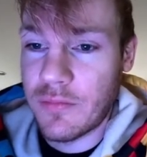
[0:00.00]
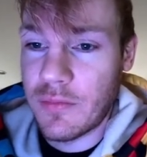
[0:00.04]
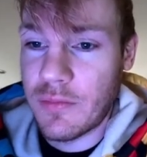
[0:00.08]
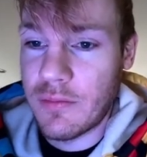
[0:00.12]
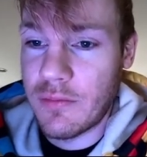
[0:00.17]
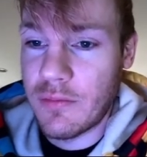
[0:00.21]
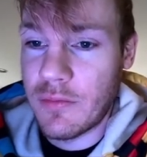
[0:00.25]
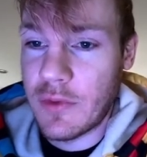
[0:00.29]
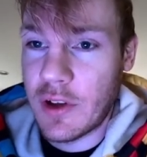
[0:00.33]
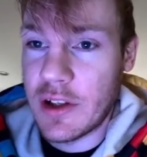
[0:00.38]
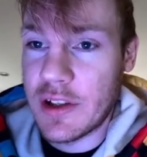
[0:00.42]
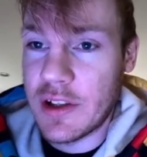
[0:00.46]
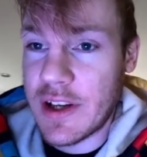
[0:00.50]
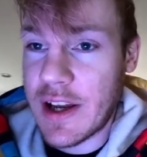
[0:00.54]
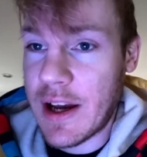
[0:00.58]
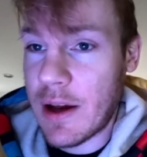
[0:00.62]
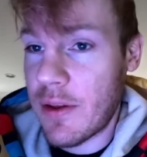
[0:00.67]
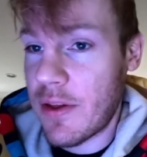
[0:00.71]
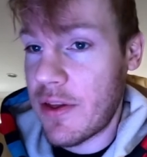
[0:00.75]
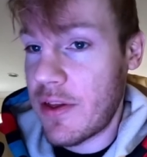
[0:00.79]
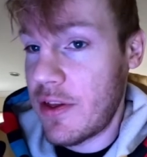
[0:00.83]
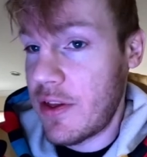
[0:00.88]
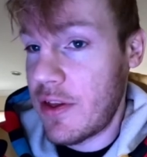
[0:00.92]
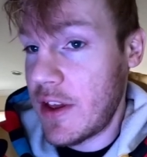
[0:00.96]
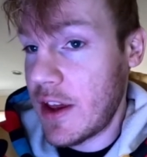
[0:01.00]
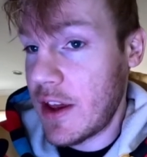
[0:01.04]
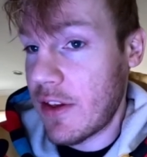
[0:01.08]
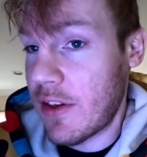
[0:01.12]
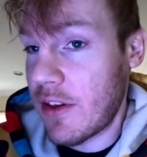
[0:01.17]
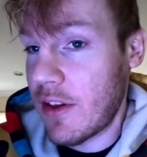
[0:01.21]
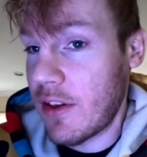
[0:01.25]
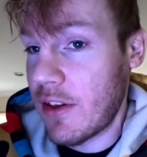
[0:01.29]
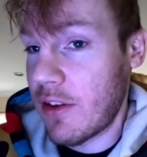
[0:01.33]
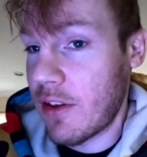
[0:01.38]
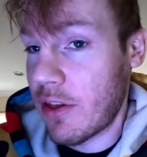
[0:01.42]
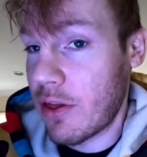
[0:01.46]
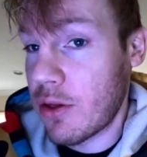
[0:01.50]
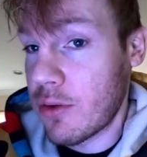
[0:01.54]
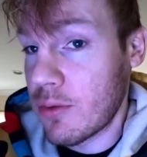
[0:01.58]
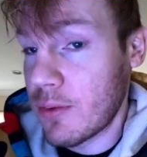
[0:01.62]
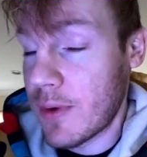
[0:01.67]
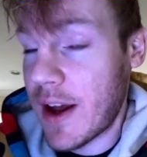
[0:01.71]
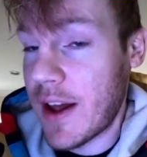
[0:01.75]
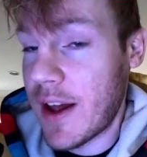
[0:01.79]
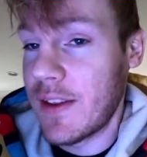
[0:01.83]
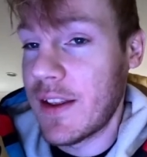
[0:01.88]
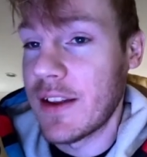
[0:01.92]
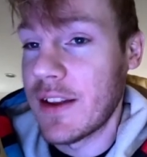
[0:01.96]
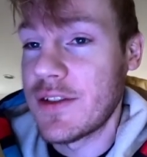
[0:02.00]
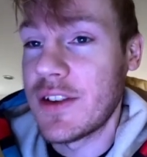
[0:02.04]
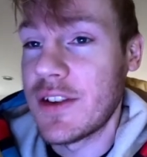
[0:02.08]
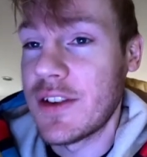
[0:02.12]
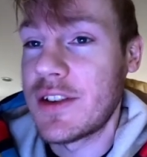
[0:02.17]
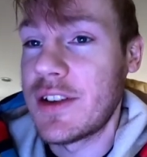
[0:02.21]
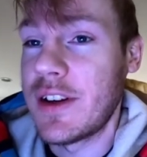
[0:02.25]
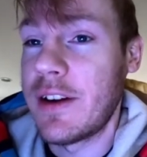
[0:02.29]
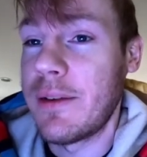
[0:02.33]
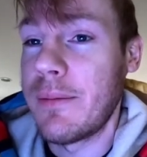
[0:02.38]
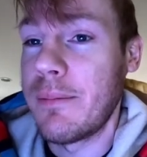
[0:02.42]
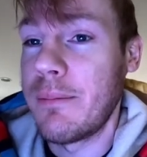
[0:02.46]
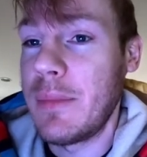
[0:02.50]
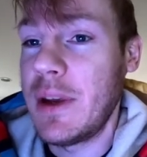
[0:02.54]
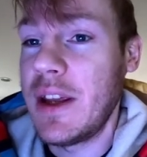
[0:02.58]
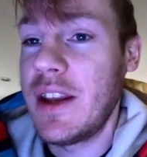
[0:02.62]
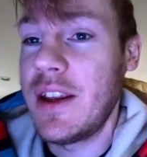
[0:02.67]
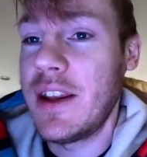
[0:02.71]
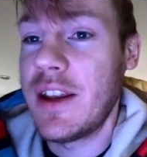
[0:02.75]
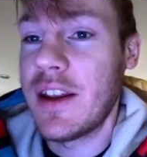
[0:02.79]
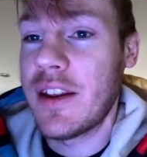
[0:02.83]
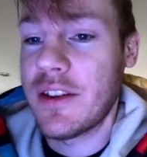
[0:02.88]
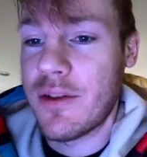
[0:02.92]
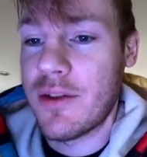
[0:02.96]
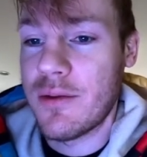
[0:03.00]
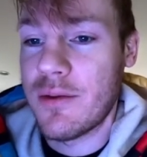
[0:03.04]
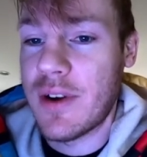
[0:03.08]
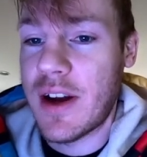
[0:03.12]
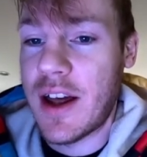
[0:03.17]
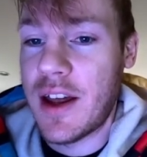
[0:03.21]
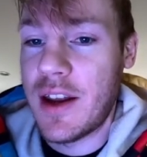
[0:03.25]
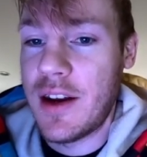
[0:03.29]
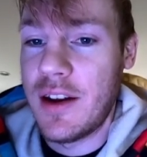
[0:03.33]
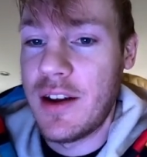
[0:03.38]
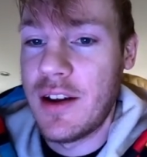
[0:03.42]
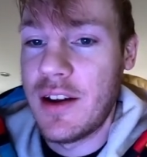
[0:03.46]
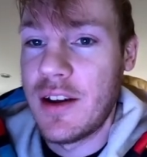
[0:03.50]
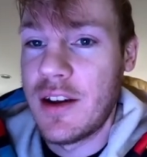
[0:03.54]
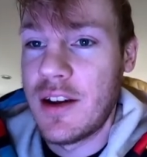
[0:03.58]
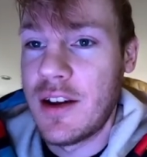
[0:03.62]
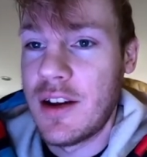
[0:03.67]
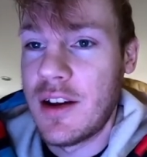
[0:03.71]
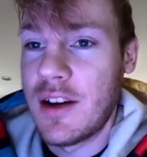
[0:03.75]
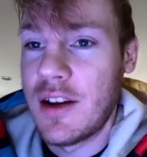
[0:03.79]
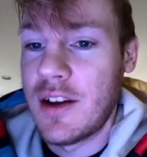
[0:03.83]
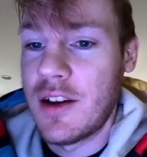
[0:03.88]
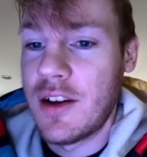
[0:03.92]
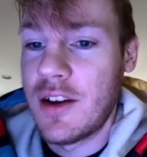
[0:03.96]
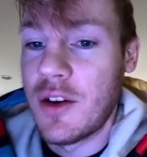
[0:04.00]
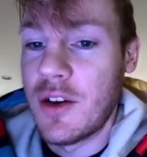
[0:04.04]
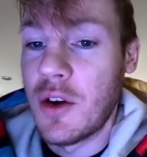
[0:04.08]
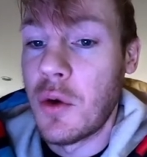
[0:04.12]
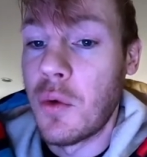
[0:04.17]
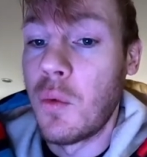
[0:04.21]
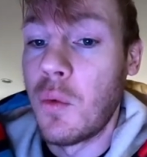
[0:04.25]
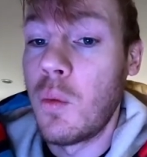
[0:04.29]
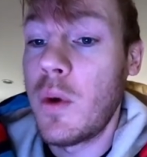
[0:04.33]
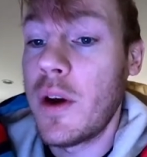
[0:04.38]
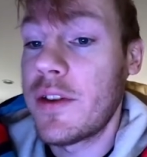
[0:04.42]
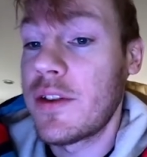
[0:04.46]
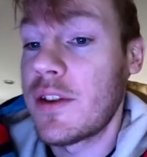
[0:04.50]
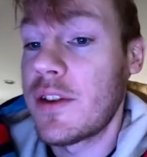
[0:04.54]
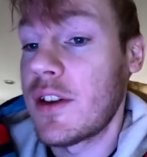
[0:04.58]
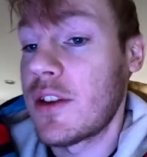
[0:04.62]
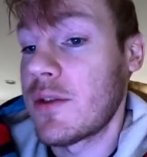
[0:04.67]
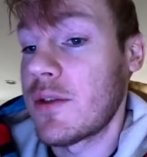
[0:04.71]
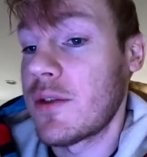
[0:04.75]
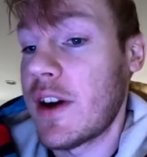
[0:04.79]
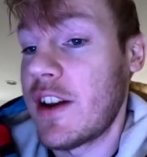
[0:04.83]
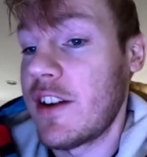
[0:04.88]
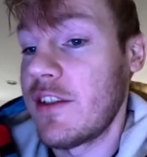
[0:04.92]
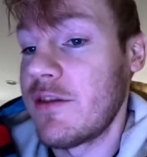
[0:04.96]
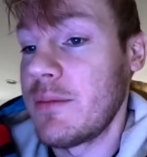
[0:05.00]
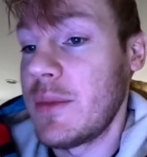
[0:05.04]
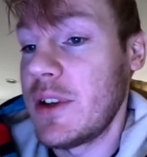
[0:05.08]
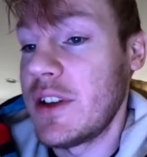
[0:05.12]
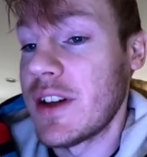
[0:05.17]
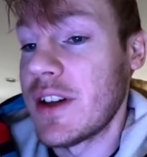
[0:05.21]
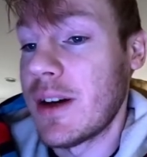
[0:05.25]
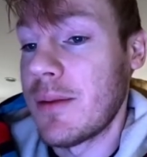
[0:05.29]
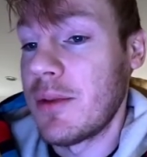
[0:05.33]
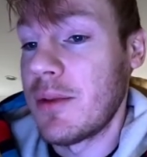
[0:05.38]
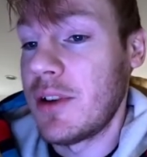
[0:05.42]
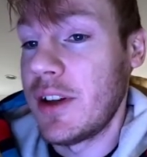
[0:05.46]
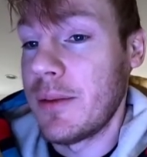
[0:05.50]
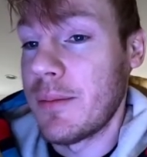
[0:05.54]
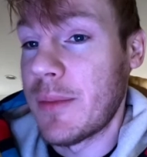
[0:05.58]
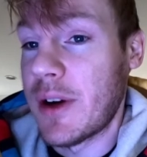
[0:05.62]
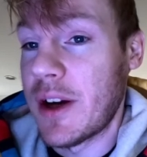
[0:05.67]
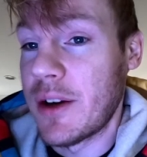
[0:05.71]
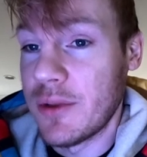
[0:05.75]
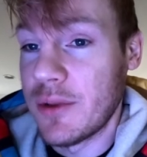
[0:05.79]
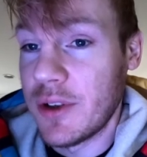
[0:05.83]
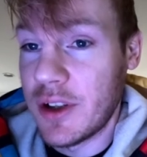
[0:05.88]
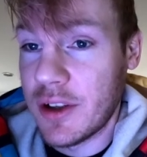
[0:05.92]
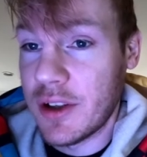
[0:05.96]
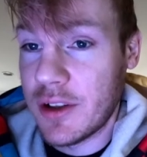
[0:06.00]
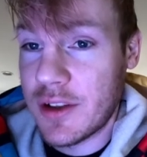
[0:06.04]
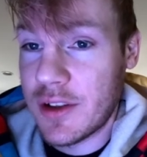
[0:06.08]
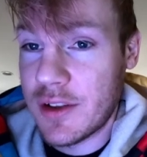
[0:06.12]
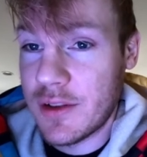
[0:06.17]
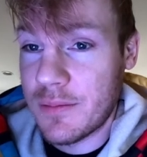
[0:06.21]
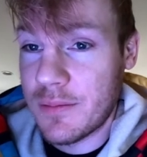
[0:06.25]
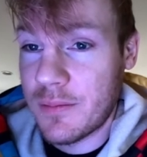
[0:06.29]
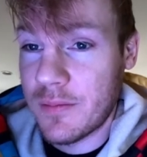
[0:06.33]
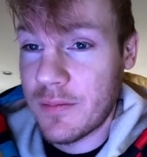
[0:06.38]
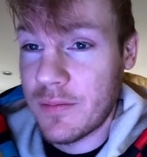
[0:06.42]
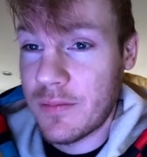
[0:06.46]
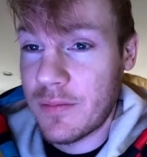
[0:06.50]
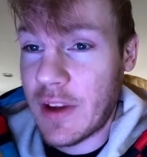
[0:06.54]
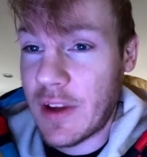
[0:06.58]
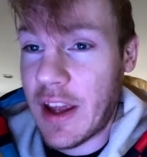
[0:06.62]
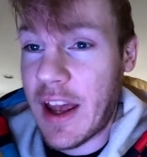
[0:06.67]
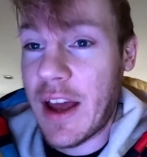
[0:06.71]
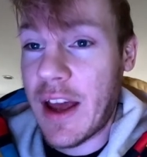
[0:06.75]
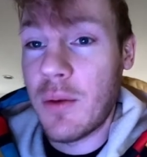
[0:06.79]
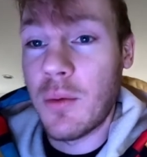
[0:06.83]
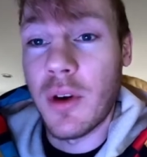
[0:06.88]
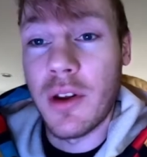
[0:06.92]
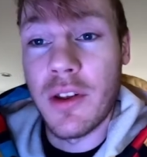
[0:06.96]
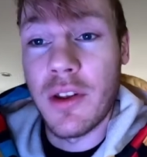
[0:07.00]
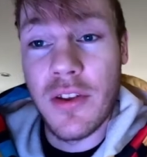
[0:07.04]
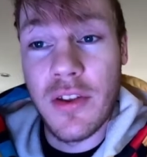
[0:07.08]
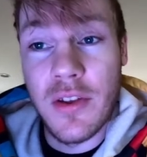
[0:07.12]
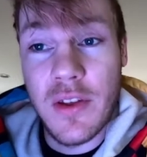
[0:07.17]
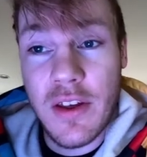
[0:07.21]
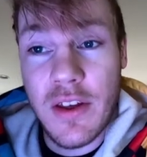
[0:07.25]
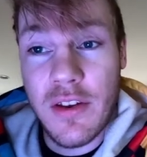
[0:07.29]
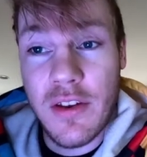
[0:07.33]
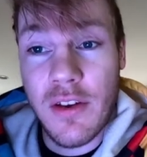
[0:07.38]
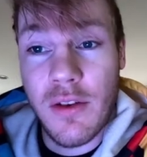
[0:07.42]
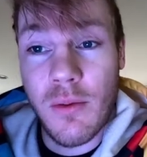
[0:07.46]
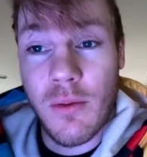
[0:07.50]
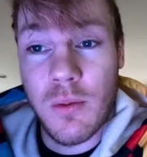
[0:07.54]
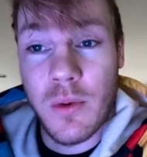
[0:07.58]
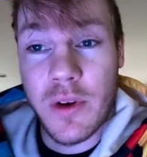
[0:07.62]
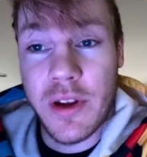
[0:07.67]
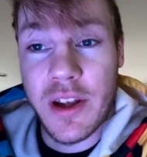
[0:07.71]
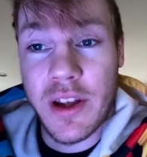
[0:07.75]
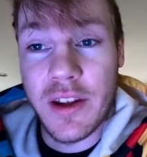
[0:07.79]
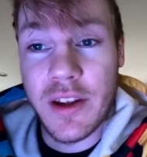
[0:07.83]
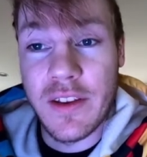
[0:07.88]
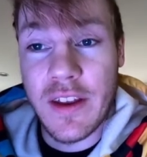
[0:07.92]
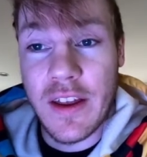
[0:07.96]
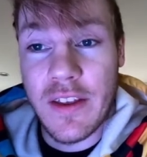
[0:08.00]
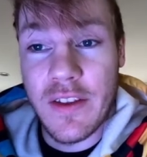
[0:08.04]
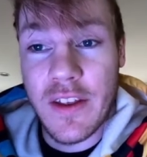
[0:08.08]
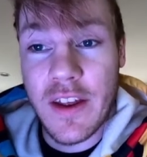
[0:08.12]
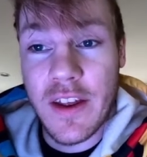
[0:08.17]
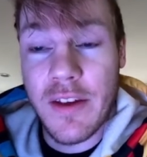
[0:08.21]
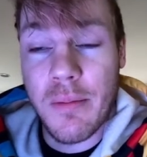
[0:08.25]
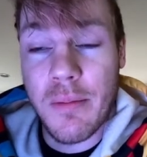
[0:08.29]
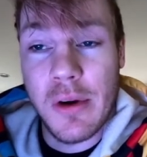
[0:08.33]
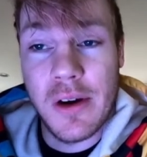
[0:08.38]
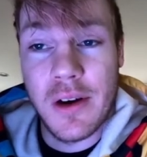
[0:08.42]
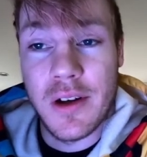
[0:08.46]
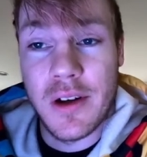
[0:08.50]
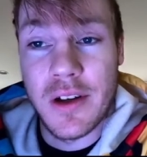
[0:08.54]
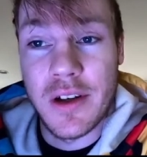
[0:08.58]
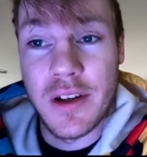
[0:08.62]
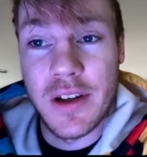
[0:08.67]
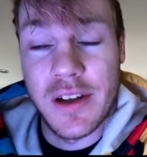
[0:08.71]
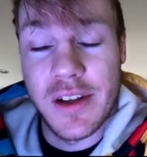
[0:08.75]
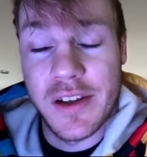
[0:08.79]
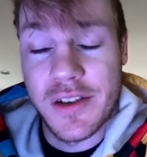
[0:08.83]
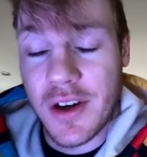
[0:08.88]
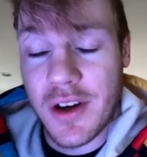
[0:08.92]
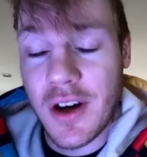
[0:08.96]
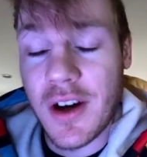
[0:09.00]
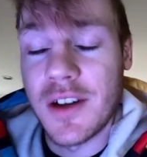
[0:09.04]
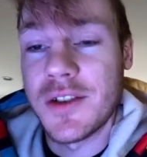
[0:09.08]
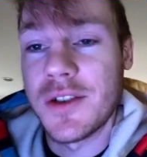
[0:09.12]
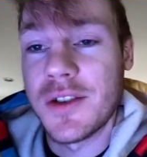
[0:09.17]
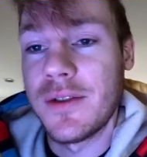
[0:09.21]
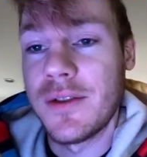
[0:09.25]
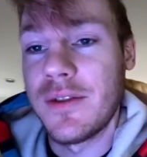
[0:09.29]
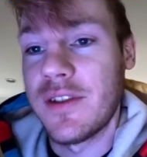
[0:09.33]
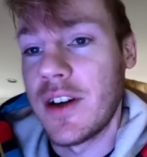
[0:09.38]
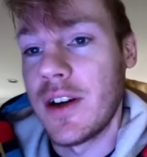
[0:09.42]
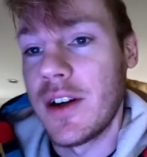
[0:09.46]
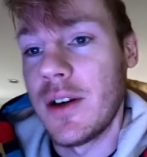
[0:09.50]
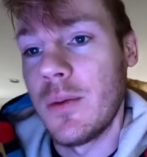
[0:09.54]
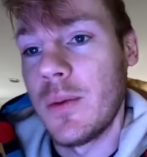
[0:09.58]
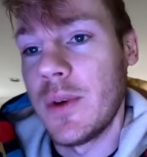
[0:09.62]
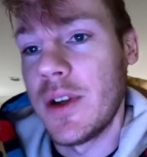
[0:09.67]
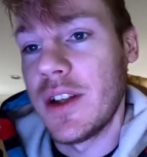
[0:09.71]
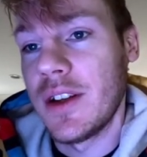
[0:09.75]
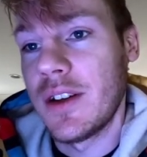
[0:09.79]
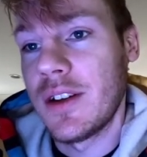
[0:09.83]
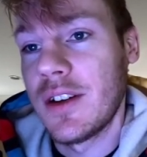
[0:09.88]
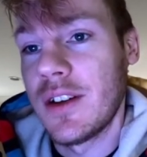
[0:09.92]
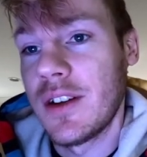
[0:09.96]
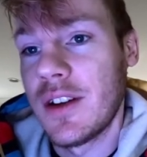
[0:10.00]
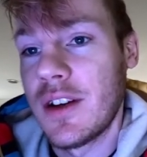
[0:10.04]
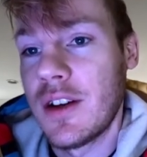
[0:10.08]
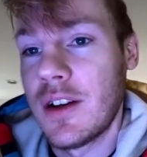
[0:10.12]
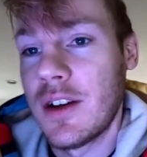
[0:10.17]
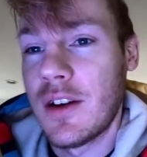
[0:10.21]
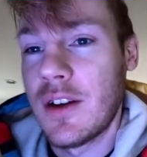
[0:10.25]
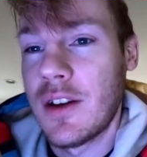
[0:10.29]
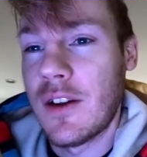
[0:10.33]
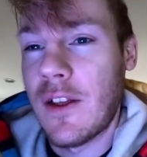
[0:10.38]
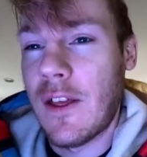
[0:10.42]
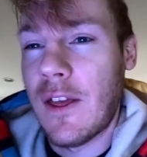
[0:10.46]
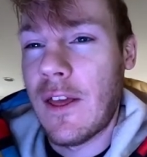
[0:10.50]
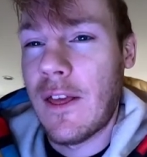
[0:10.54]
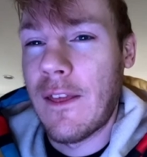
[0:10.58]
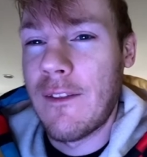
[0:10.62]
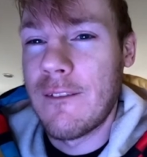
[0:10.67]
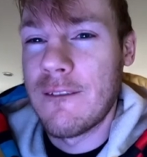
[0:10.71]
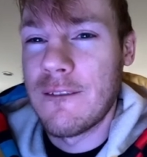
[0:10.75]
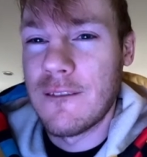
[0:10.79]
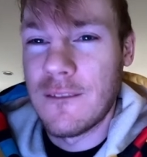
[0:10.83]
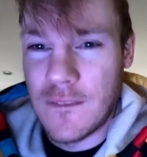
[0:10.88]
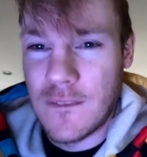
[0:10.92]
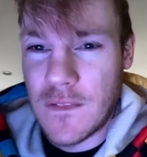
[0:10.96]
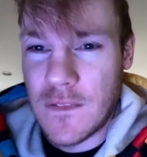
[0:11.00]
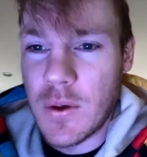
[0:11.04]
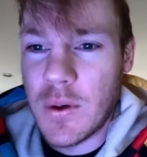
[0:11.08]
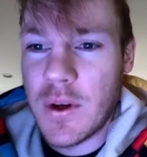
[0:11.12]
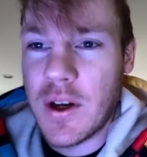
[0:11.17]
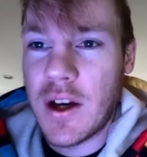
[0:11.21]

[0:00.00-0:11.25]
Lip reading: Because now this is a threat. That's just an immediate threat with the threat of me doubling my rooks. And once this is weak, then this pawn is also very weak. Okay?